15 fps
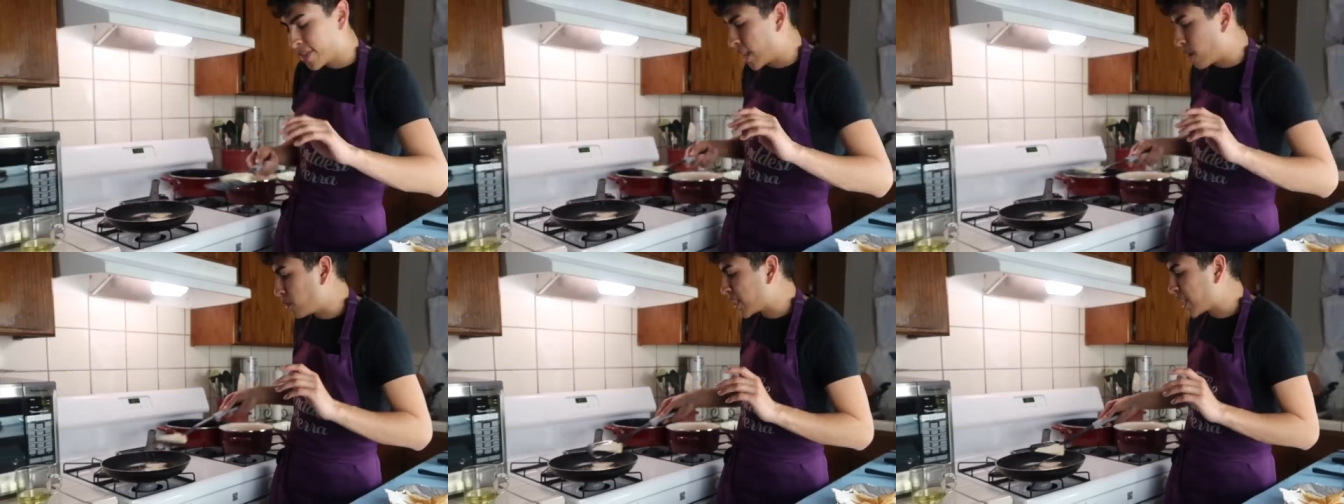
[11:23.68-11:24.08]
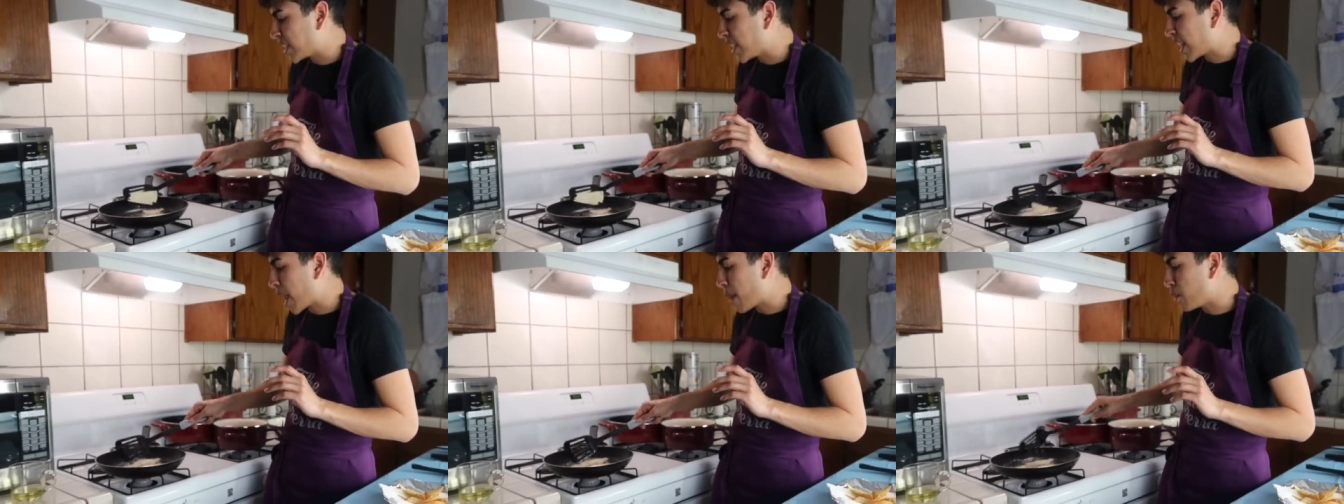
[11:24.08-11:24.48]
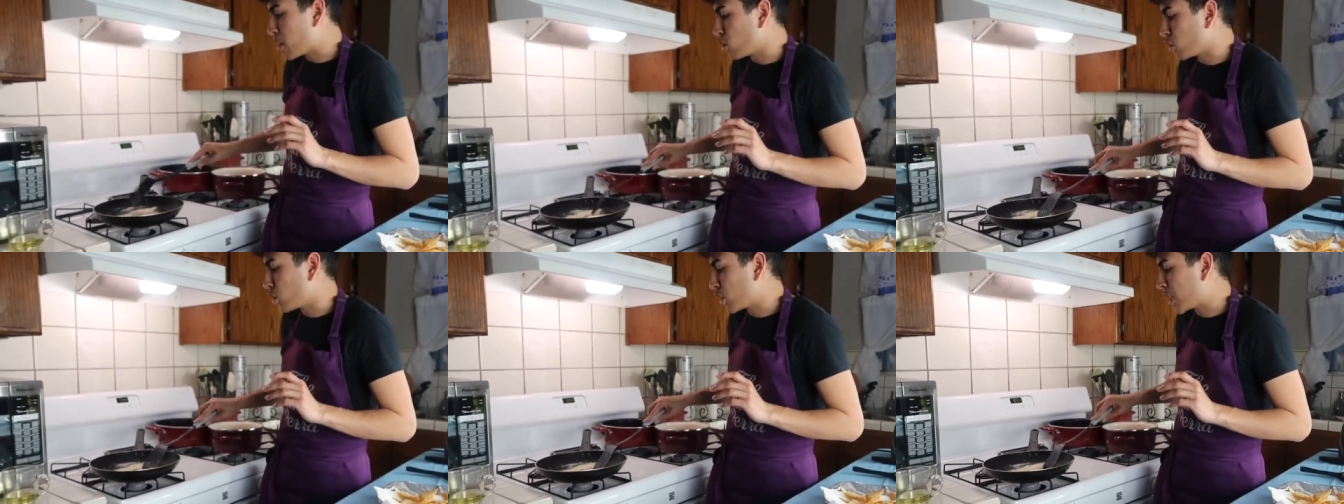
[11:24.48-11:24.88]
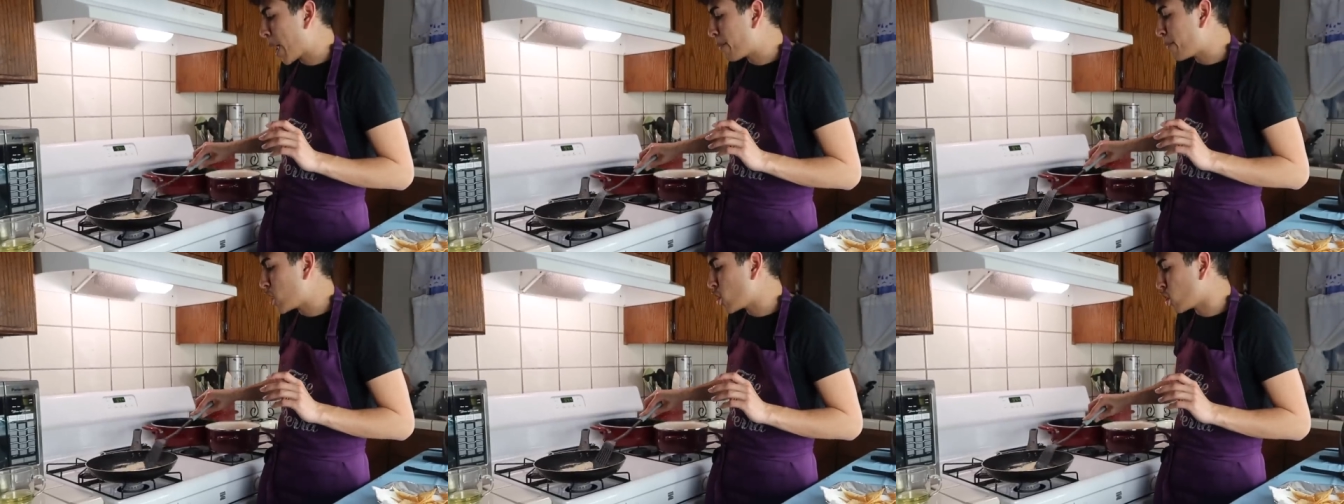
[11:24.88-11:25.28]
Tenemos que ser rápidos,
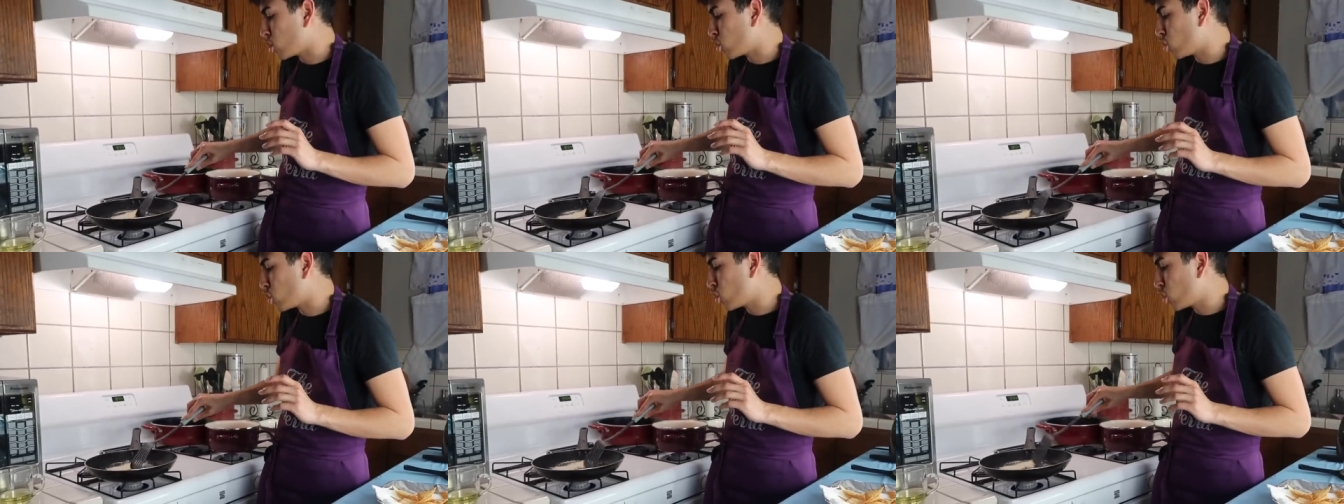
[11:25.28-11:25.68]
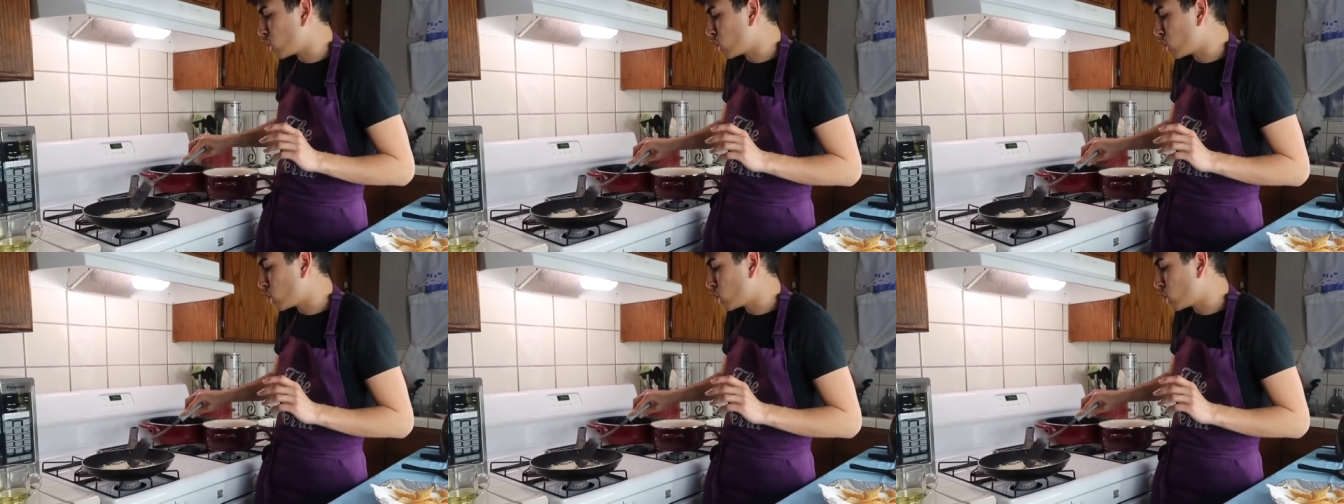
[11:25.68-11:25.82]
rápidos.